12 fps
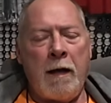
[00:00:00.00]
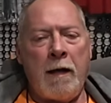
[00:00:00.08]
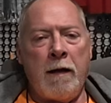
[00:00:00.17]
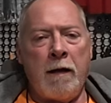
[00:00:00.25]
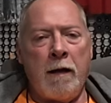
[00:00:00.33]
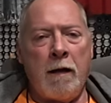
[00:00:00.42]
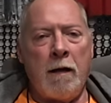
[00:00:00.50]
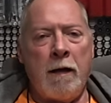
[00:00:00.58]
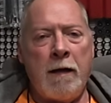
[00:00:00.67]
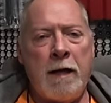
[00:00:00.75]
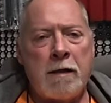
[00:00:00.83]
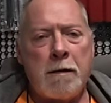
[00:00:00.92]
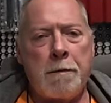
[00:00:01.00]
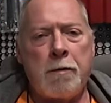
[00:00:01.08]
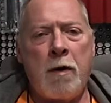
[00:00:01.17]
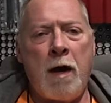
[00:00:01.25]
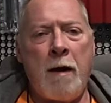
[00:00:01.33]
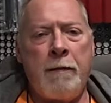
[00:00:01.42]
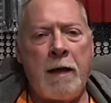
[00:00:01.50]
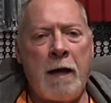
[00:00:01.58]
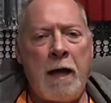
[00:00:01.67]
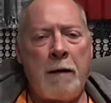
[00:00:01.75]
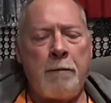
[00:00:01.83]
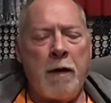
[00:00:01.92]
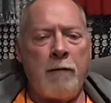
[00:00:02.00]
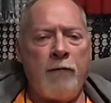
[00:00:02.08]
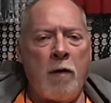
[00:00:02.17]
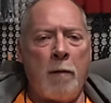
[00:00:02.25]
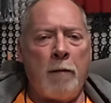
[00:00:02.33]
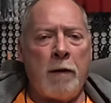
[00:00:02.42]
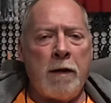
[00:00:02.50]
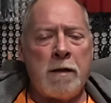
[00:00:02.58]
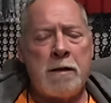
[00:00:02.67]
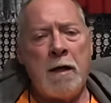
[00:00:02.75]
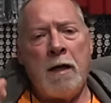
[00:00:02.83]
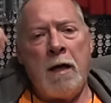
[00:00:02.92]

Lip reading: and hitting that subscribe and that like button for me, please.